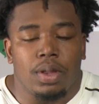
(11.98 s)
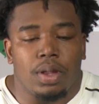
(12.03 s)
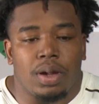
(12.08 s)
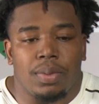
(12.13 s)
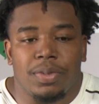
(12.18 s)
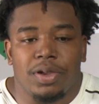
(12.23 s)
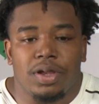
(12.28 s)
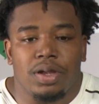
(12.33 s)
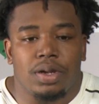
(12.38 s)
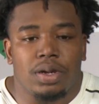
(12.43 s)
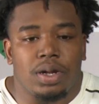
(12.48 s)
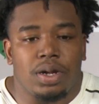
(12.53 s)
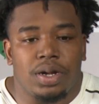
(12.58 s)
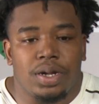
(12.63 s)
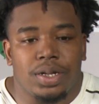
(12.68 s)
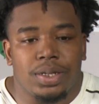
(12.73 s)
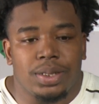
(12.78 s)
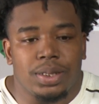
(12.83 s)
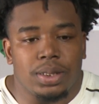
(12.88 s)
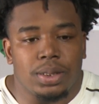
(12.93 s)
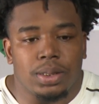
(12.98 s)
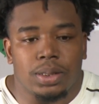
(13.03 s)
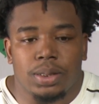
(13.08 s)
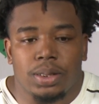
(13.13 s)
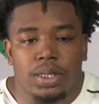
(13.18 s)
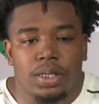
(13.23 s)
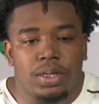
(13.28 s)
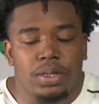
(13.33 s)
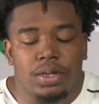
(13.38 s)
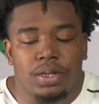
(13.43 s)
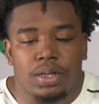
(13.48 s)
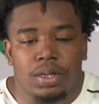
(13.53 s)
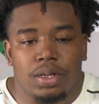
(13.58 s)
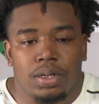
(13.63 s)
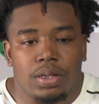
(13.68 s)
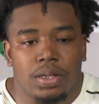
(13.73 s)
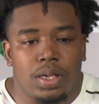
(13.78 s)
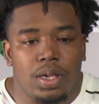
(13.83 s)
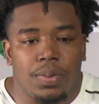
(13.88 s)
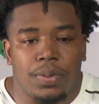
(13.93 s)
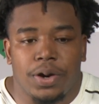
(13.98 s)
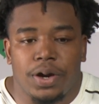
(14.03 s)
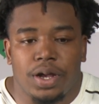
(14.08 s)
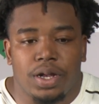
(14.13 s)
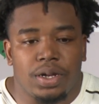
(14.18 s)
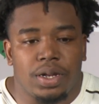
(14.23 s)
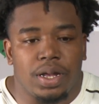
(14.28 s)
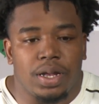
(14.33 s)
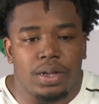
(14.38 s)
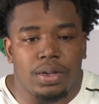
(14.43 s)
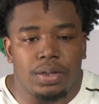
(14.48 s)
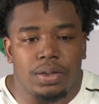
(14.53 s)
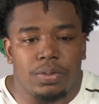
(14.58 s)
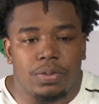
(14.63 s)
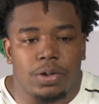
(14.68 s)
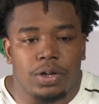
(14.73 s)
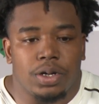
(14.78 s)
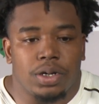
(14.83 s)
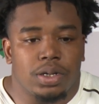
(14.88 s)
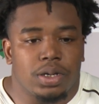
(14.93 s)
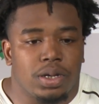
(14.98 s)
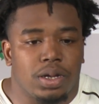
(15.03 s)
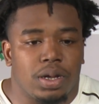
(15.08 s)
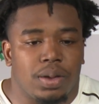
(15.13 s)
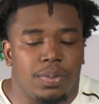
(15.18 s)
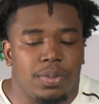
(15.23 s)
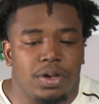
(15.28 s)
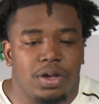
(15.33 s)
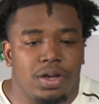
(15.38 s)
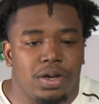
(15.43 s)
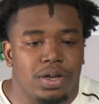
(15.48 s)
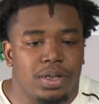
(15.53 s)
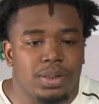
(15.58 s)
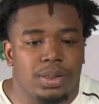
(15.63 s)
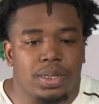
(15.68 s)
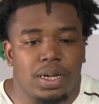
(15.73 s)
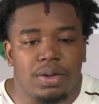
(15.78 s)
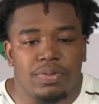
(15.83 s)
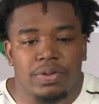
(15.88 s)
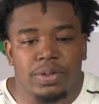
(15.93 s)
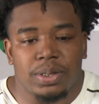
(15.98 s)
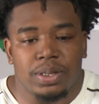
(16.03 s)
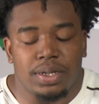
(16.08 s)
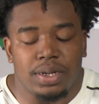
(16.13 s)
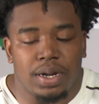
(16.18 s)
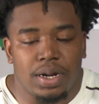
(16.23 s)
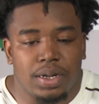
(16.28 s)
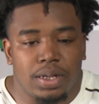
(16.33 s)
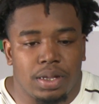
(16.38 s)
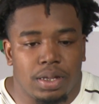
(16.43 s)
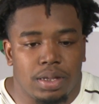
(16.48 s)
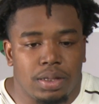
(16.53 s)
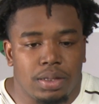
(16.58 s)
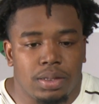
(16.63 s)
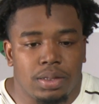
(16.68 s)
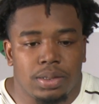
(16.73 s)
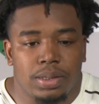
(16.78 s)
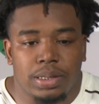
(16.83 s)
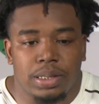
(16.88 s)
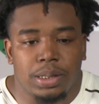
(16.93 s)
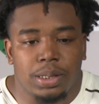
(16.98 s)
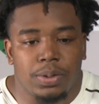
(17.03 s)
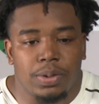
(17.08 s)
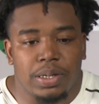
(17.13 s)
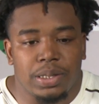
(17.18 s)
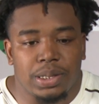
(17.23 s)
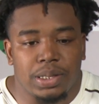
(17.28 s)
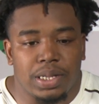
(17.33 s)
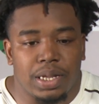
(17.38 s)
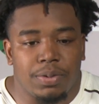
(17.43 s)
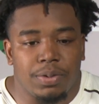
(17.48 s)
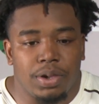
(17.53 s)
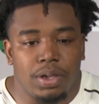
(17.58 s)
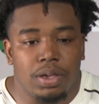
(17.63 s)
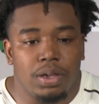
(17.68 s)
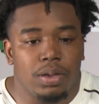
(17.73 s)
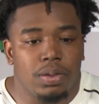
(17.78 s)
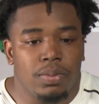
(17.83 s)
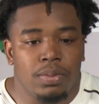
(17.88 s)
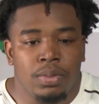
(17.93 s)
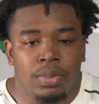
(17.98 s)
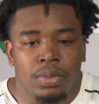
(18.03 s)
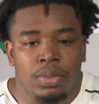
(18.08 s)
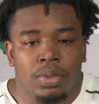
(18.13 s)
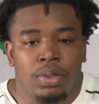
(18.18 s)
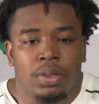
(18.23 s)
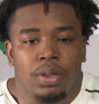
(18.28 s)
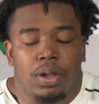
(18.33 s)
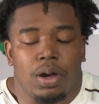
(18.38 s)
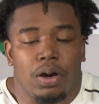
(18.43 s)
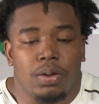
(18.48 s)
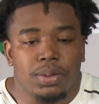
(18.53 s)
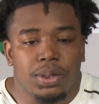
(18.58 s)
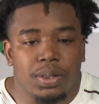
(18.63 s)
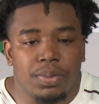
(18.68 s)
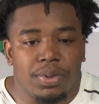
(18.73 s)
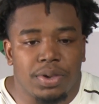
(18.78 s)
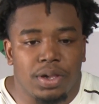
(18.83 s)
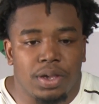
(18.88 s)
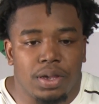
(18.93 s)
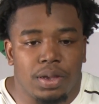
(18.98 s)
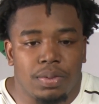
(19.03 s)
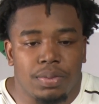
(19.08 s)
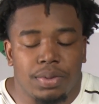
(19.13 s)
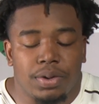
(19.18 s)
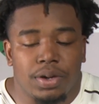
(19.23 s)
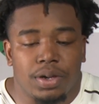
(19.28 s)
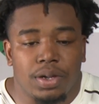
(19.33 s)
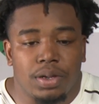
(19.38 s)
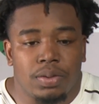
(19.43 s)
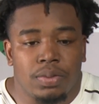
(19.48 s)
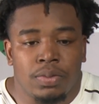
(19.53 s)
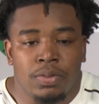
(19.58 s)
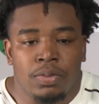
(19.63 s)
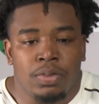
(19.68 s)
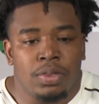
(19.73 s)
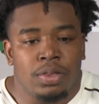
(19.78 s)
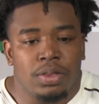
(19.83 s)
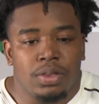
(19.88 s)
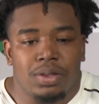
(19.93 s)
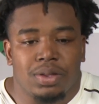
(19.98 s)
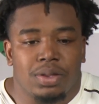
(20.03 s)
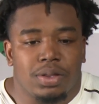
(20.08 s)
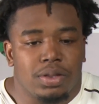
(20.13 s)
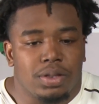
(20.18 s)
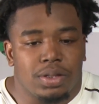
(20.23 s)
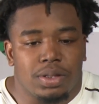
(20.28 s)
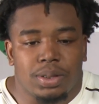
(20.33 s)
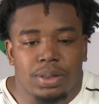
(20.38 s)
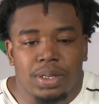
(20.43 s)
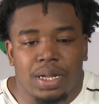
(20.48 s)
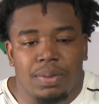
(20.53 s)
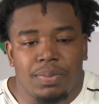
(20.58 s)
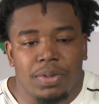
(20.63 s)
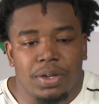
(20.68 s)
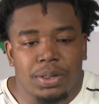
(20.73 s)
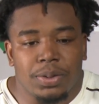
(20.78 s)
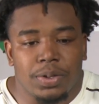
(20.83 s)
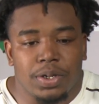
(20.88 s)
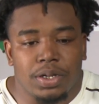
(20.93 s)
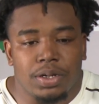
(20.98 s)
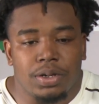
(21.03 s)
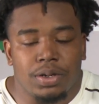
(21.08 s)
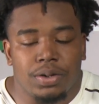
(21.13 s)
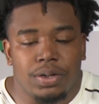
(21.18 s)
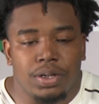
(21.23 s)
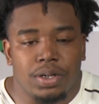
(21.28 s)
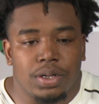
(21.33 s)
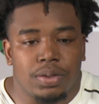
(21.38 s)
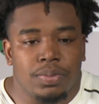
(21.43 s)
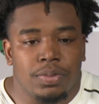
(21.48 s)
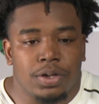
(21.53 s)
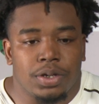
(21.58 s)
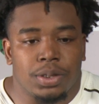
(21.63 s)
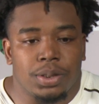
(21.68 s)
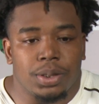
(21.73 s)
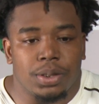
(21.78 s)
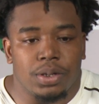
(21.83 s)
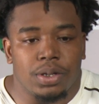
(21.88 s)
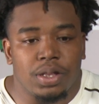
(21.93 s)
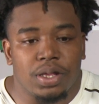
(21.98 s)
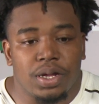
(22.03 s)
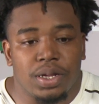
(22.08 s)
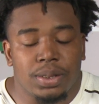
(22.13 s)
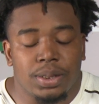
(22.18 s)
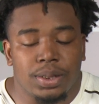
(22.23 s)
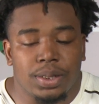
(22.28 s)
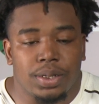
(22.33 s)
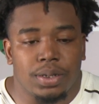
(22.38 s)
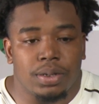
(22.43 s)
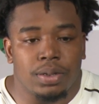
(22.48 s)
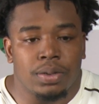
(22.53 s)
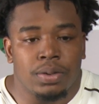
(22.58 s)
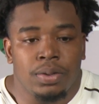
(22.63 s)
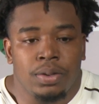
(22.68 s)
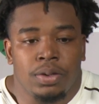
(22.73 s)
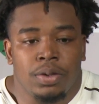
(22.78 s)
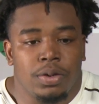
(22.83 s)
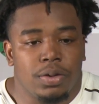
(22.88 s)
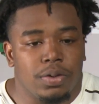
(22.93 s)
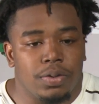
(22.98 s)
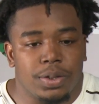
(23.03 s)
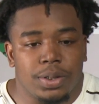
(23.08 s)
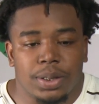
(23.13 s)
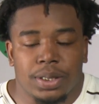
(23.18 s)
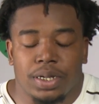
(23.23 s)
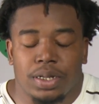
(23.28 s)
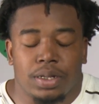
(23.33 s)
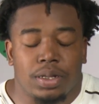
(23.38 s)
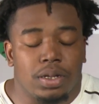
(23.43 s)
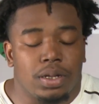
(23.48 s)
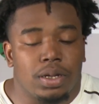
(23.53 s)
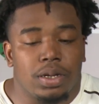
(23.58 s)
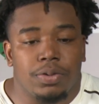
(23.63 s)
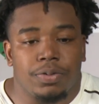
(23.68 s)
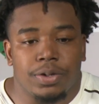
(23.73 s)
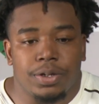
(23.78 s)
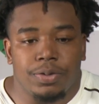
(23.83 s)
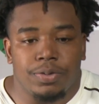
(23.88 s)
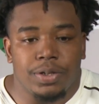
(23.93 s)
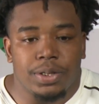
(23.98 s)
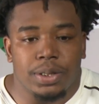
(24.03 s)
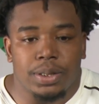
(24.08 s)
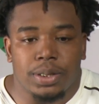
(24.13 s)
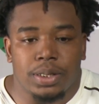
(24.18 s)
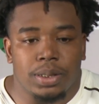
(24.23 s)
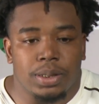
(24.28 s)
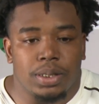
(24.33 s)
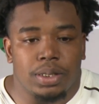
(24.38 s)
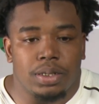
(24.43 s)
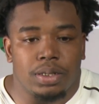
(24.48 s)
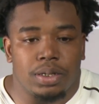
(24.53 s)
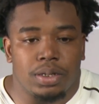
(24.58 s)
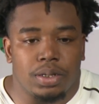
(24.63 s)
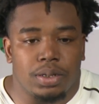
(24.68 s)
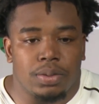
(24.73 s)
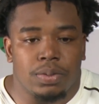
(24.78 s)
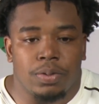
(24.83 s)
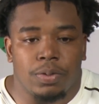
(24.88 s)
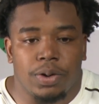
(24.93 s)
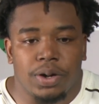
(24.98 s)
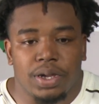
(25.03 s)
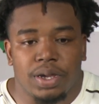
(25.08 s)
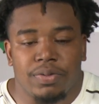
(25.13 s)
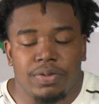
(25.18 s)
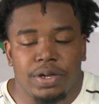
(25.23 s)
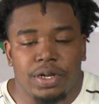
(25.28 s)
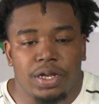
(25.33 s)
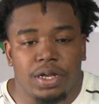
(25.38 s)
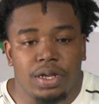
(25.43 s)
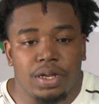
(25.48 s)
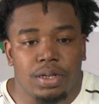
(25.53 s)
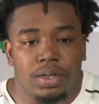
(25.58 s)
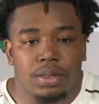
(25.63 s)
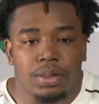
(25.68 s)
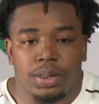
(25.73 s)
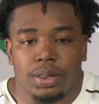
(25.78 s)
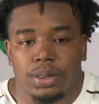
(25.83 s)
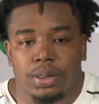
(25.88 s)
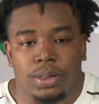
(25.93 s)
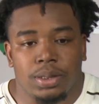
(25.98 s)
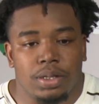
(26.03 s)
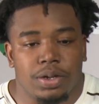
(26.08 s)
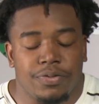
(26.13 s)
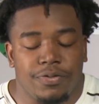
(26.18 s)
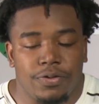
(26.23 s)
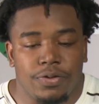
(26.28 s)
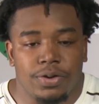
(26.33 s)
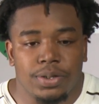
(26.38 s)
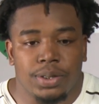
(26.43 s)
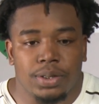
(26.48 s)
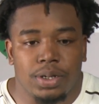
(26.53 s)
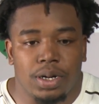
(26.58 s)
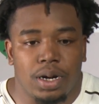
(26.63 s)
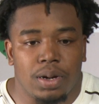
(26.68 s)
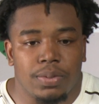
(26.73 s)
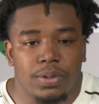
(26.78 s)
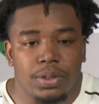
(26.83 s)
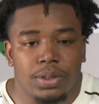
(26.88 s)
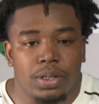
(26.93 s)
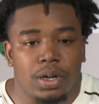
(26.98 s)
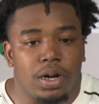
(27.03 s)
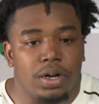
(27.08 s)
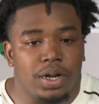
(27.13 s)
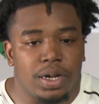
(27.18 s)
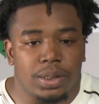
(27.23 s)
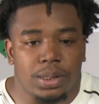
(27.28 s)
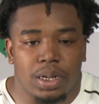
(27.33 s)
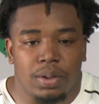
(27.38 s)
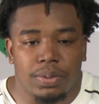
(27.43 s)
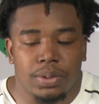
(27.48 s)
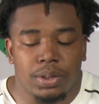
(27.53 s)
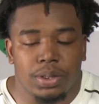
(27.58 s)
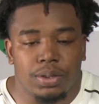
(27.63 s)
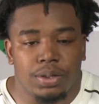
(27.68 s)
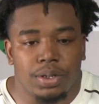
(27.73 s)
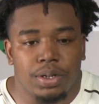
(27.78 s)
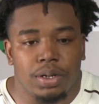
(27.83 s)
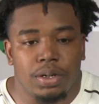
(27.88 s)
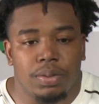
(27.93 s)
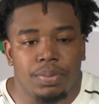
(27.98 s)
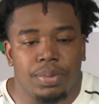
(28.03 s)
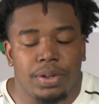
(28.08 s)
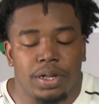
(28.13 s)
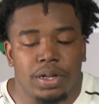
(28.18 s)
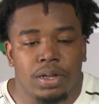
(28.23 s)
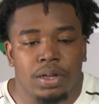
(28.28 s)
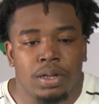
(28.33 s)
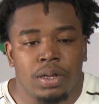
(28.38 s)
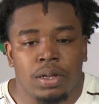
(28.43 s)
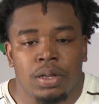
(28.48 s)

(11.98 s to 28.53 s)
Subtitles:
I mean, just continue to keep our head down and work. I mean, it's obviously not a situation that we hope to be in, but there's not much we can do to control that. So we're just going to we just continue to work every day and just look forward to our next opportunity to play.